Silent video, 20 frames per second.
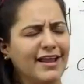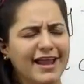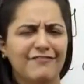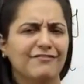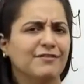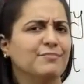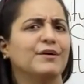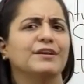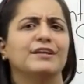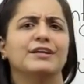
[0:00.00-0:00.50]

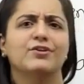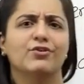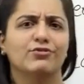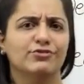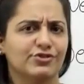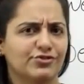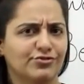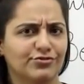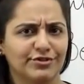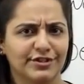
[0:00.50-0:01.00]
everybody
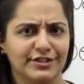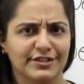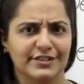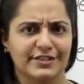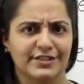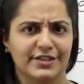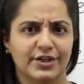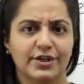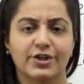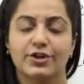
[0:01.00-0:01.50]
goes through
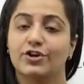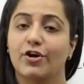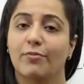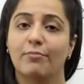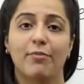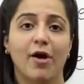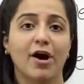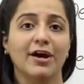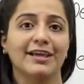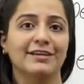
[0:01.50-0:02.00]
this. Your
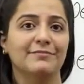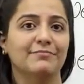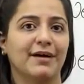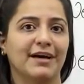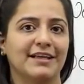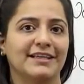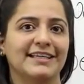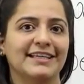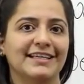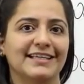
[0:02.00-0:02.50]
pocket
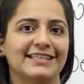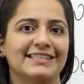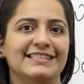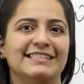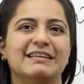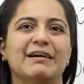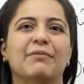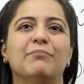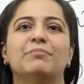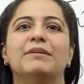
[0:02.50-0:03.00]
money is
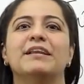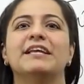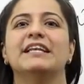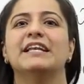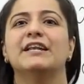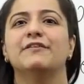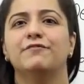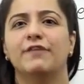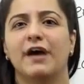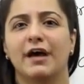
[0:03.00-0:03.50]

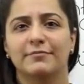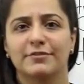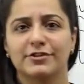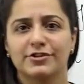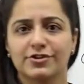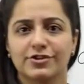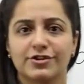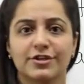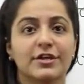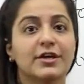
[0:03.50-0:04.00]
completely
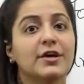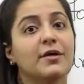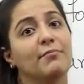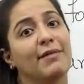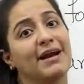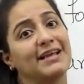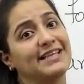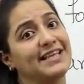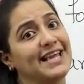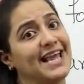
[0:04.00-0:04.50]
famished
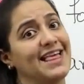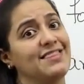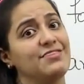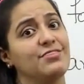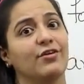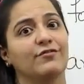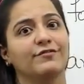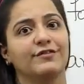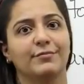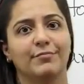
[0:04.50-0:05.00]
by the
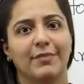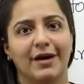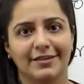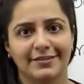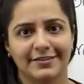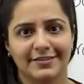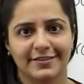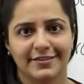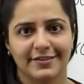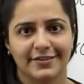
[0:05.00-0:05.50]
end of the
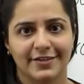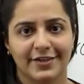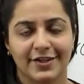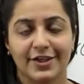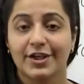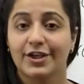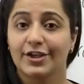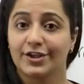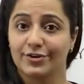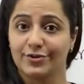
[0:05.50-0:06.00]
month.
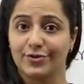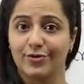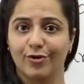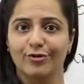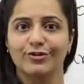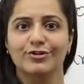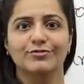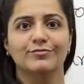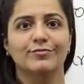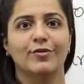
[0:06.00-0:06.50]
You
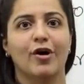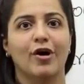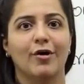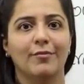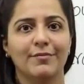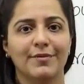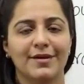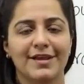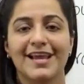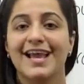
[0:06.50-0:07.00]
go to
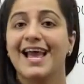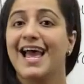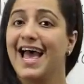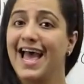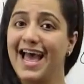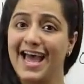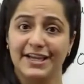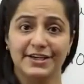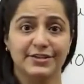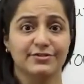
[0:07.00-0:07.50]
mom
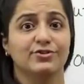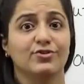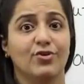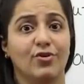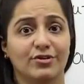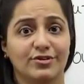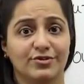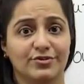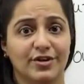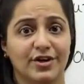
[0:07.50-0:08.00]
and you
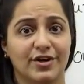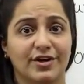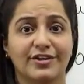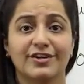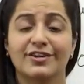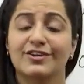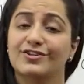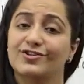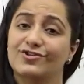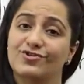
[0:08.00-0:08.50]
talk to
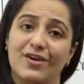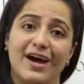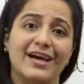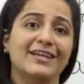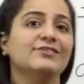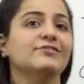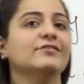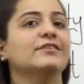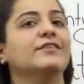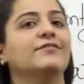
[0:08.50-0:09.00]
her,
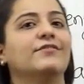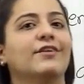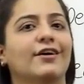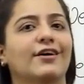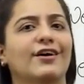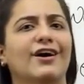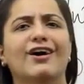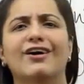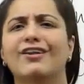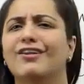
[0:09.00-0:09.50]
try to give
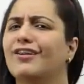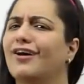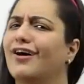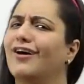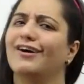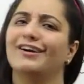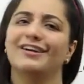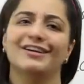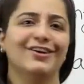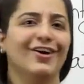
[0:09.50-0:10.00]
her a
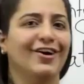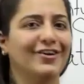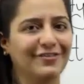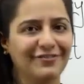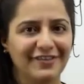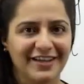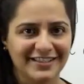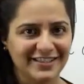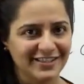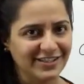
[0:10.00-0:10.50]
lot
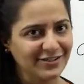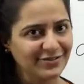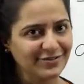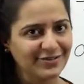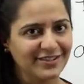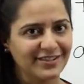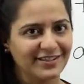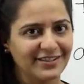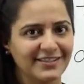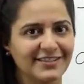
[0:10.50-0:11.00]
of
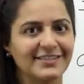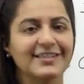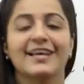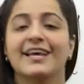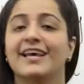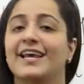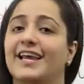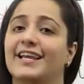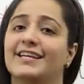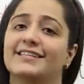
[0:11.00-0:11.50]
excuses,
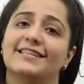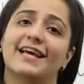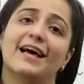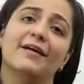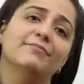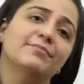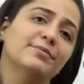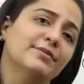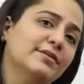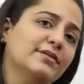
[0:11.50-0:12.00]

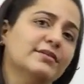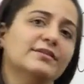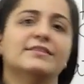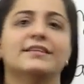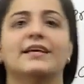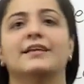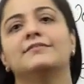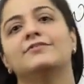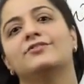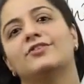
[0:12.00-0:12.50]
examples
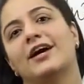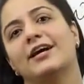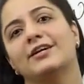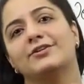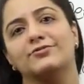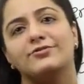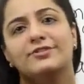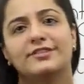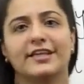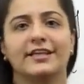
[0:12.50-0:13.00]
and try
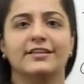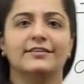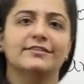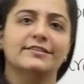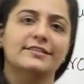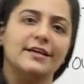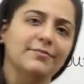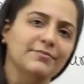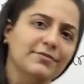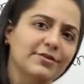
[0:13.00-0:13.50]
to say
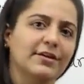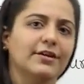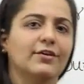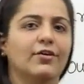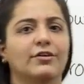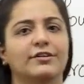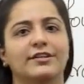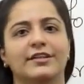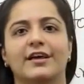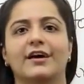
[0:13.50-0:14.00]
something
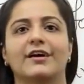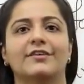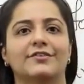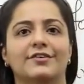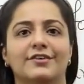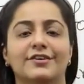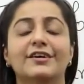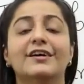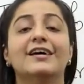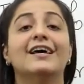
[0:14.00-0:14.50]
or the
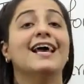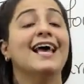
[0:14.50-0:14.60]
other